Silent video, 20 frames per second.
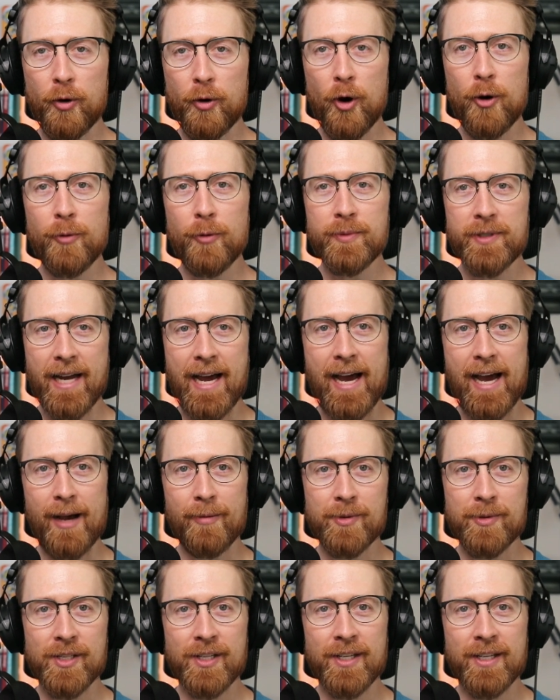Chrome
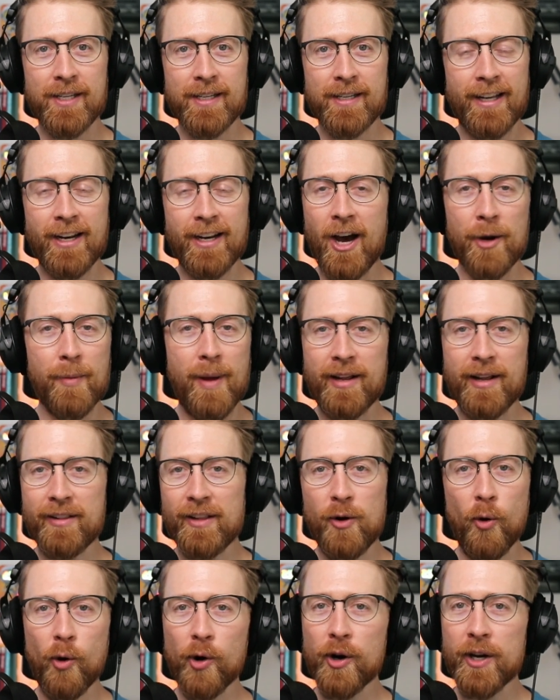tabs and automatically
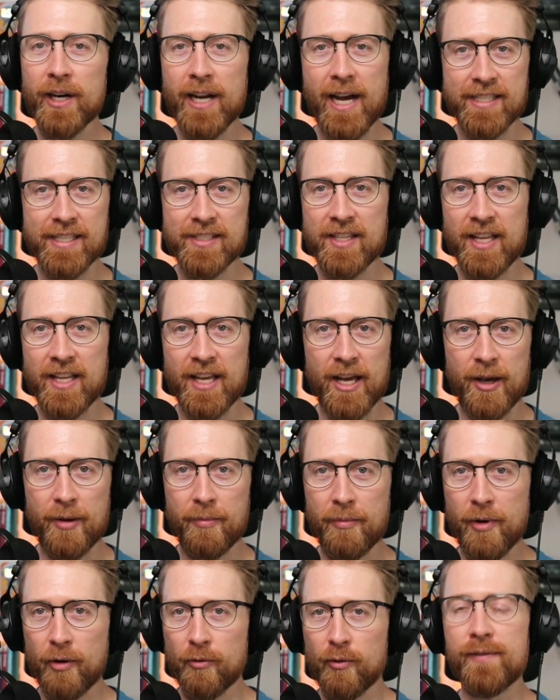organize
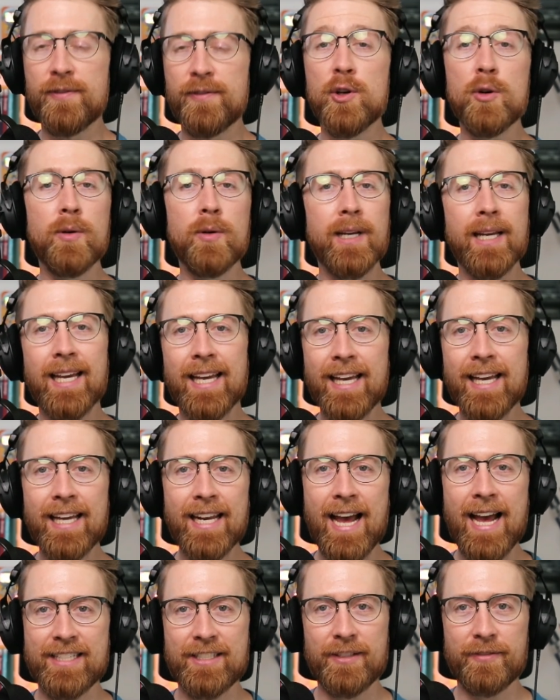them, reviewing
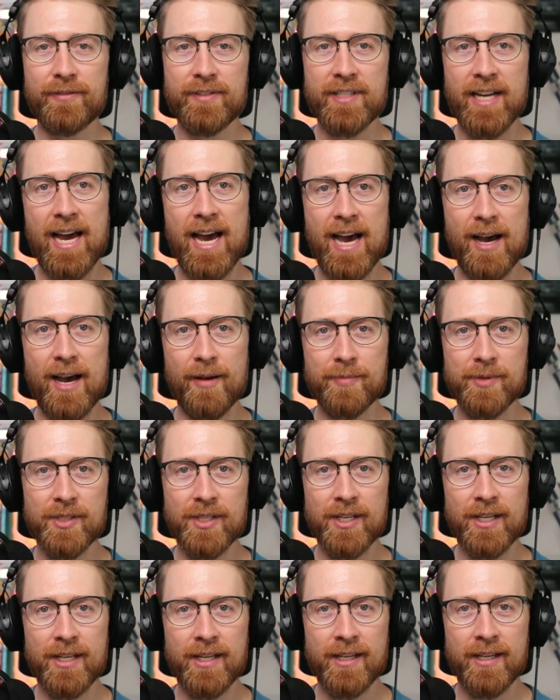inactive
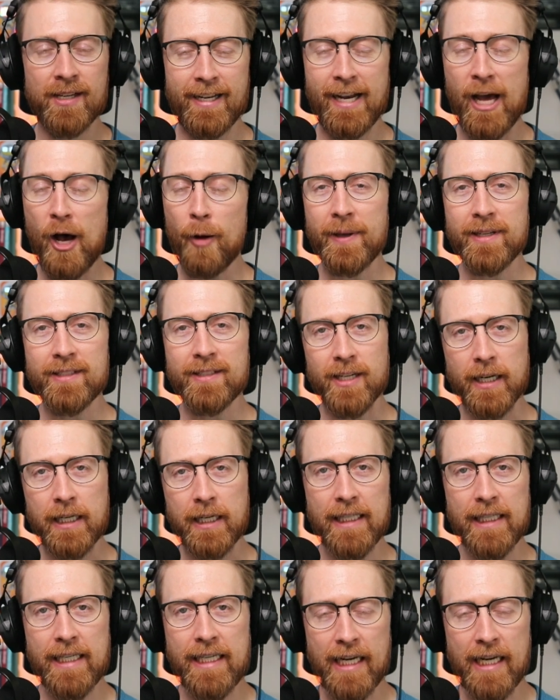tabs and helping to
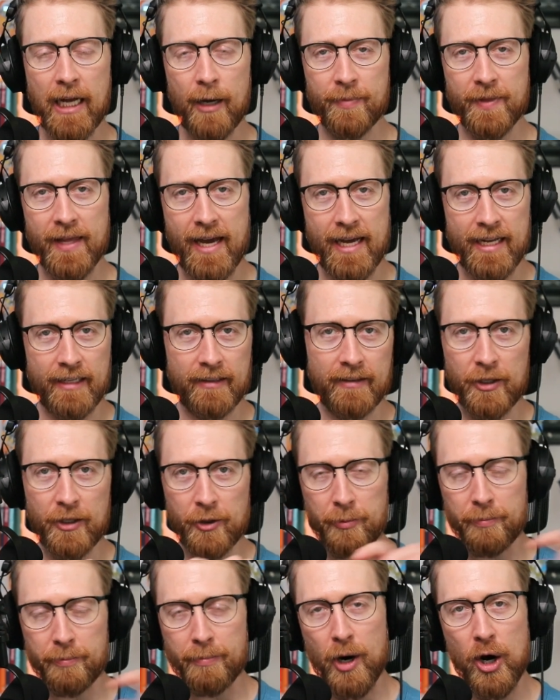clean up that
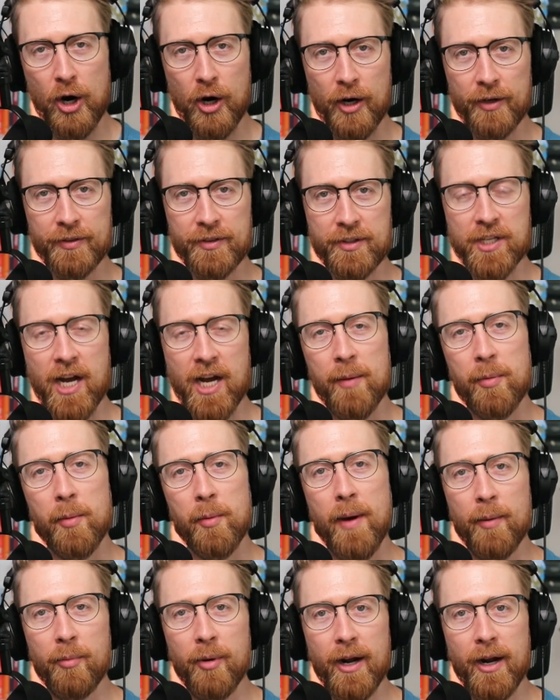little bar at the top of
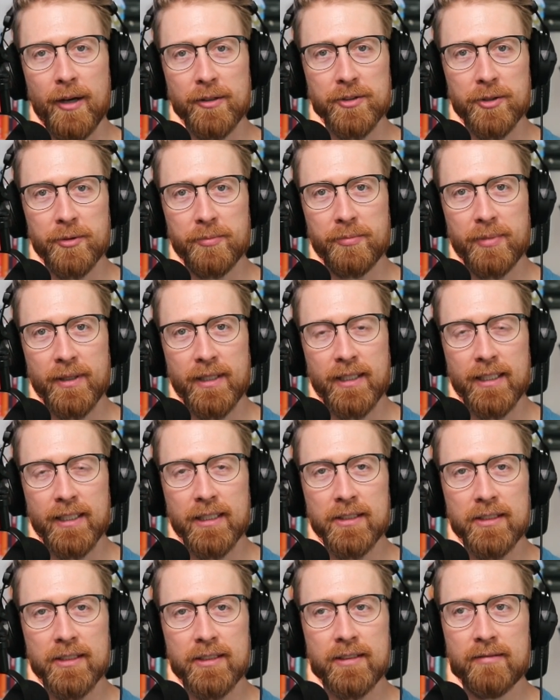my browser.
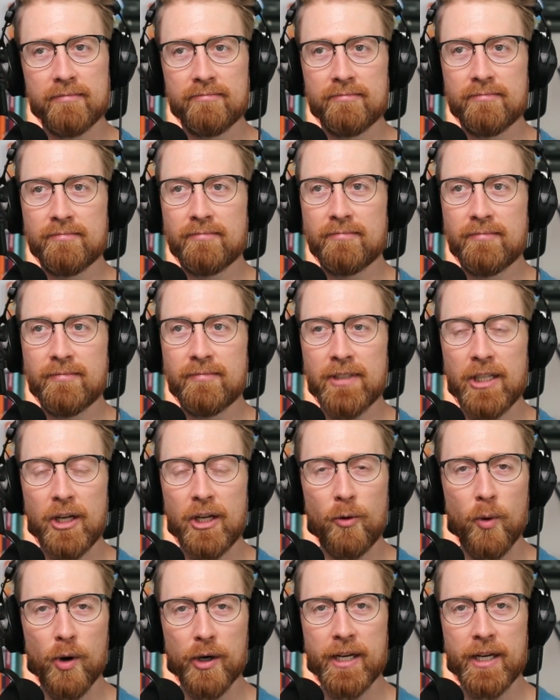Because,
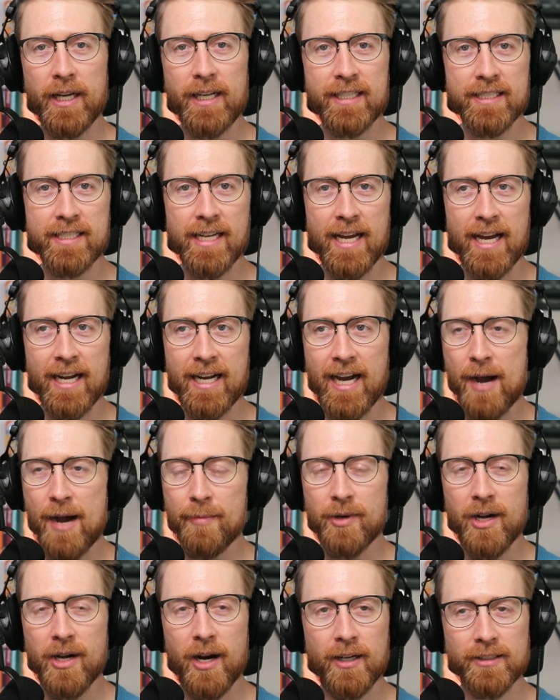working in tech,
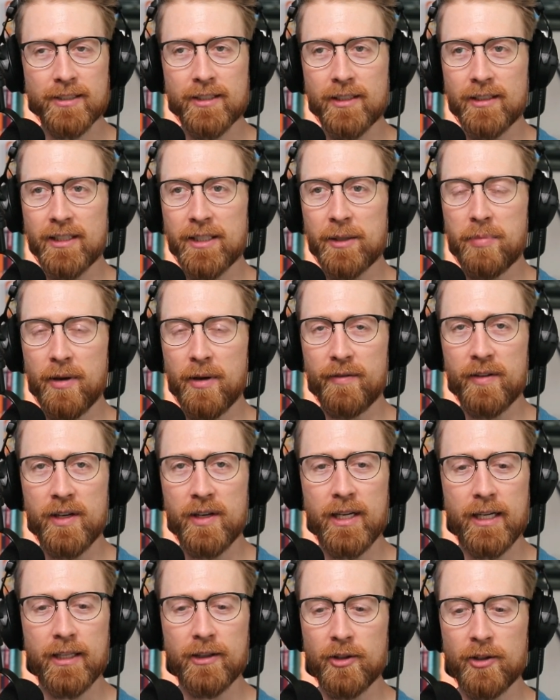I'm constantly
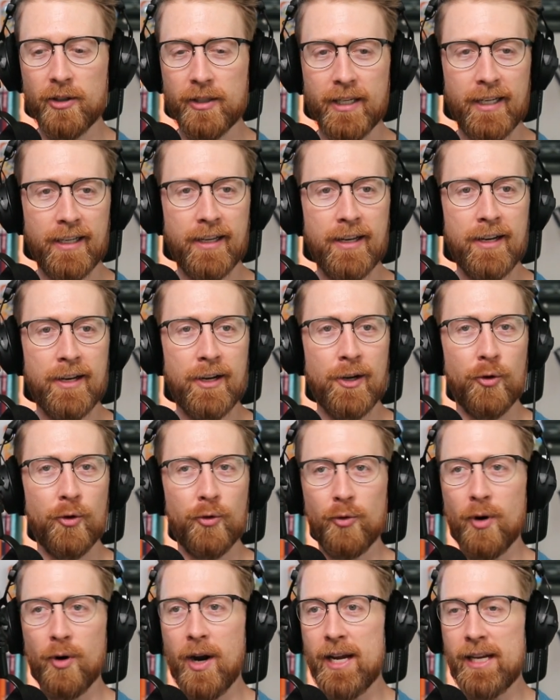pivoting and looking
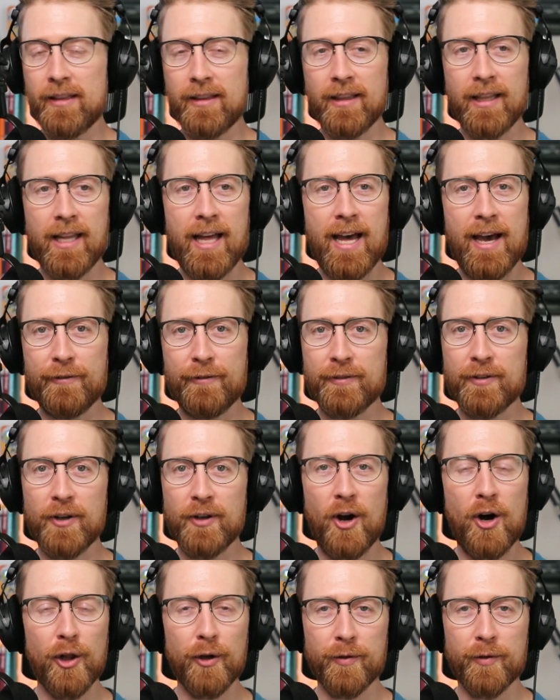right, left,
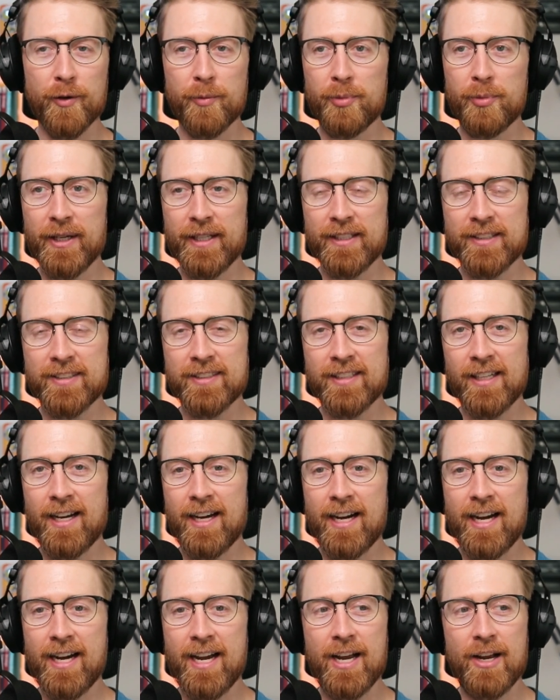all over the place.
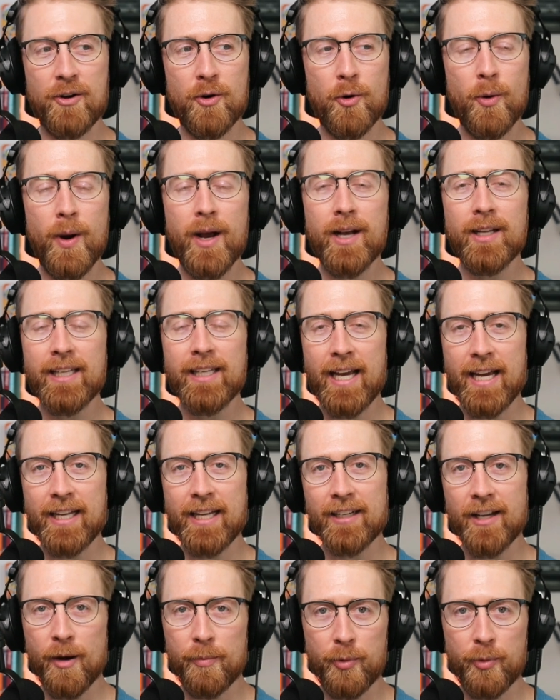I quickly
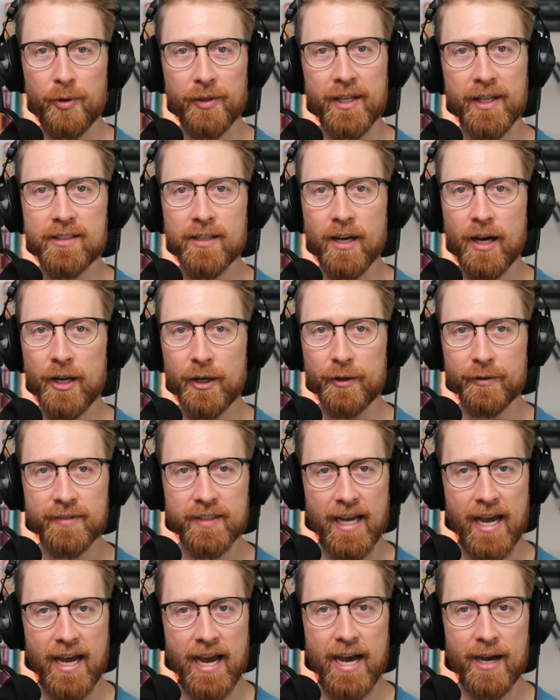end up with a ton of
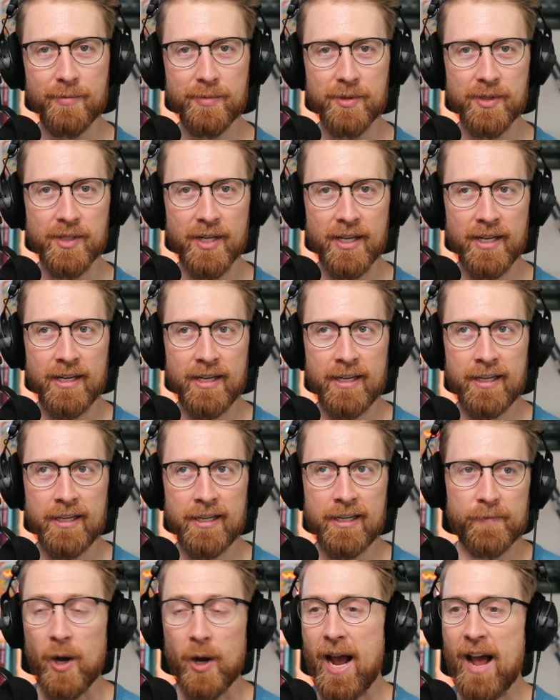tabs.
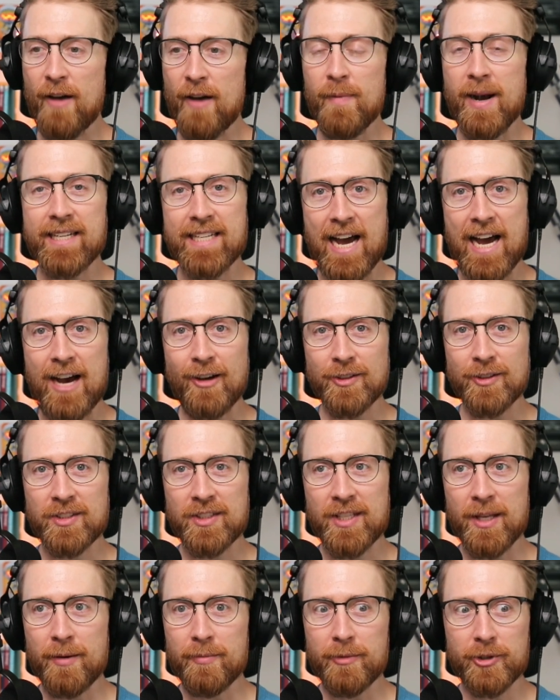So I have my
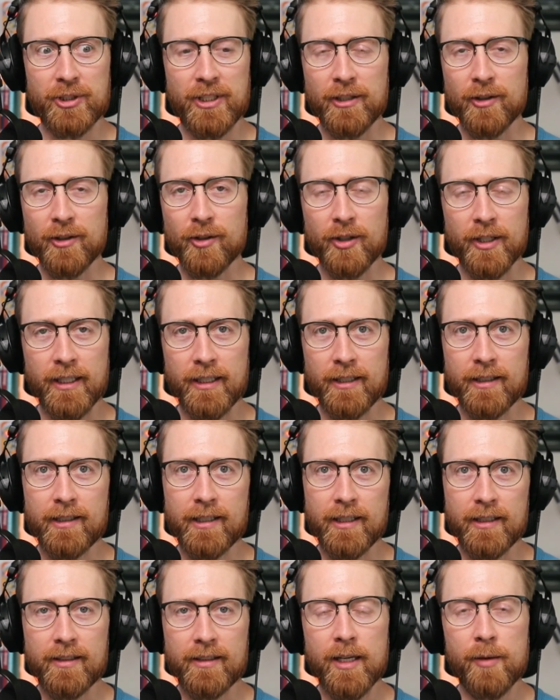doubts that machine learning
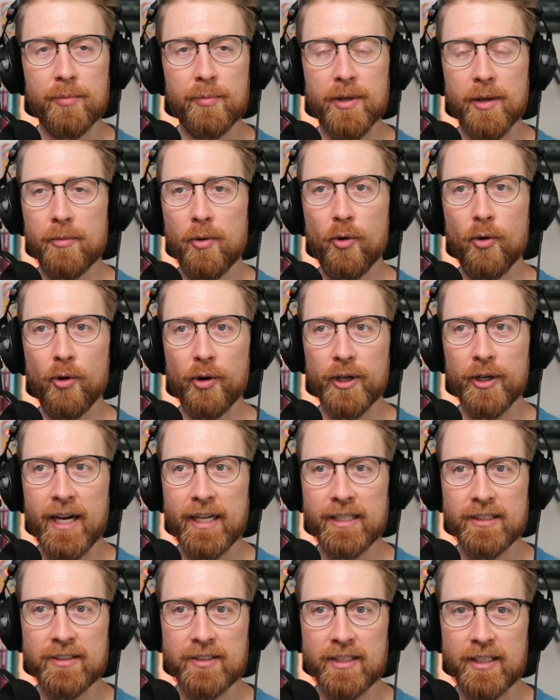can keep them
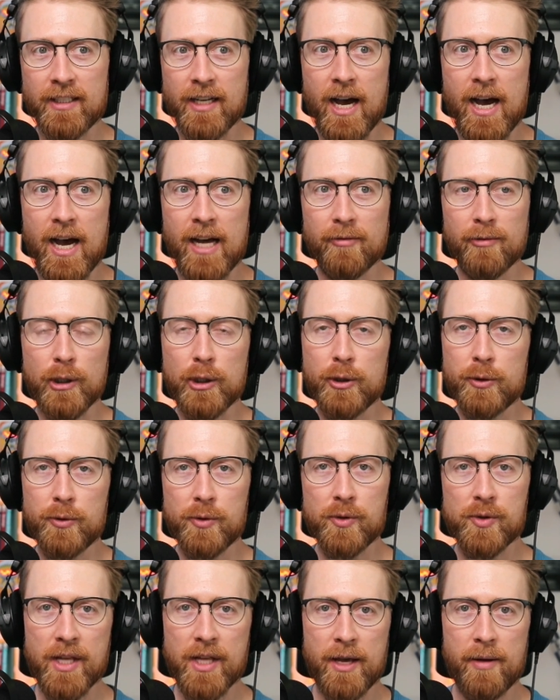organized and not
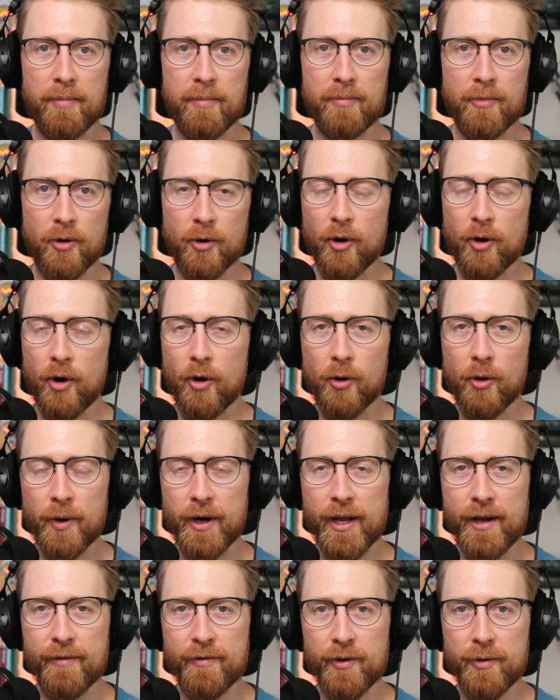lose them or
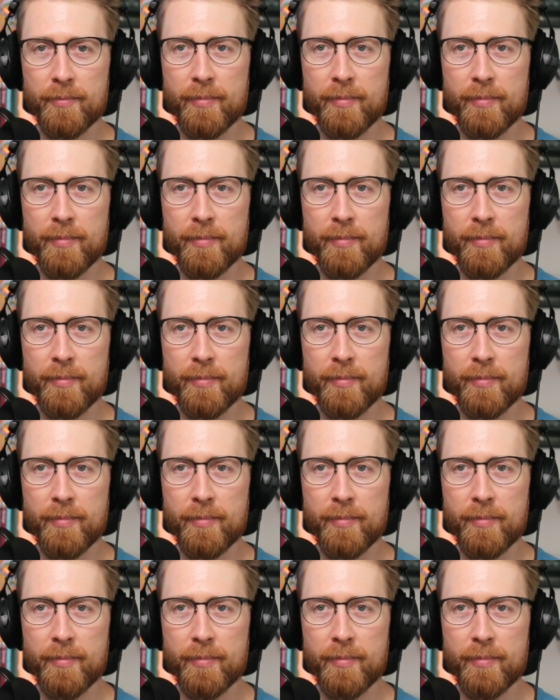whatever.